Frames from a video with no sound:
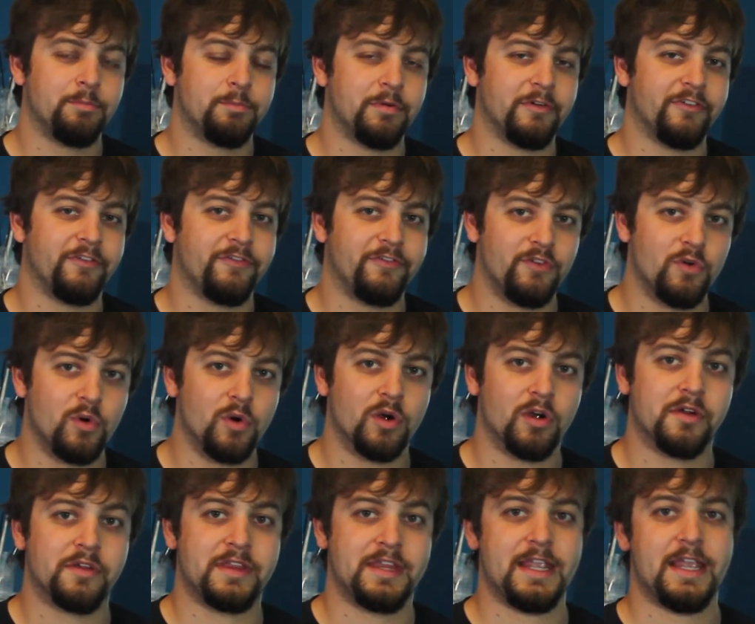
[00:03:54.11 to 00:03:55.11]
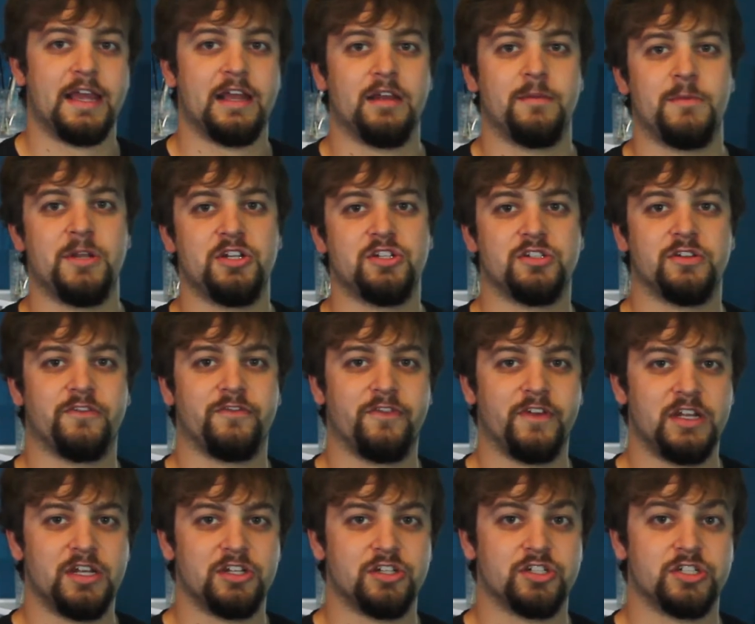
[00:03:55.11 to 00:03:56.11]
before the animation
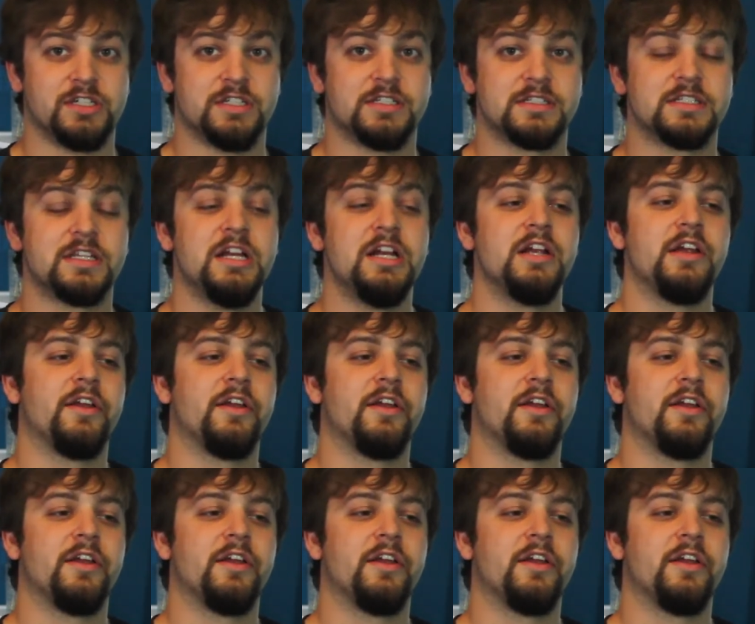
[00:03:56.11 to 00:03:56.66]
finishes,